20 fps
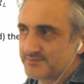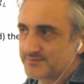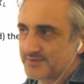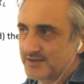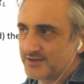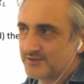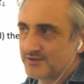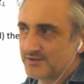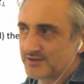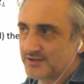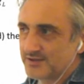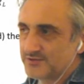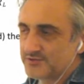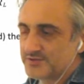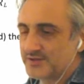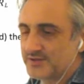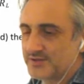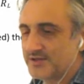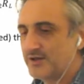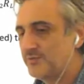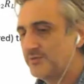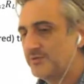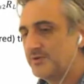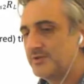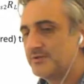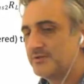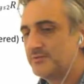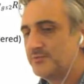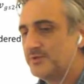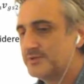Can you see how
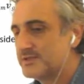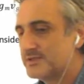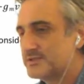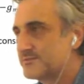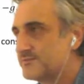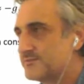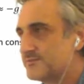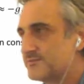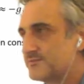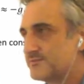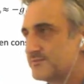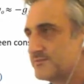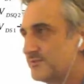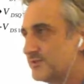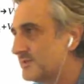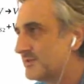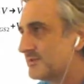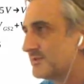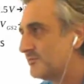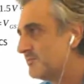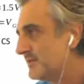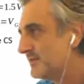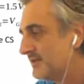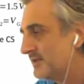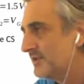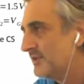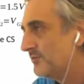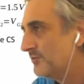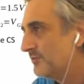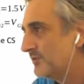we transform,
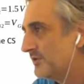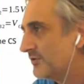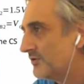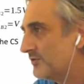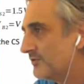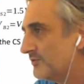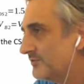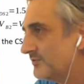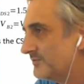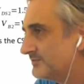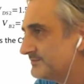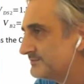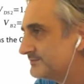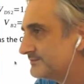we go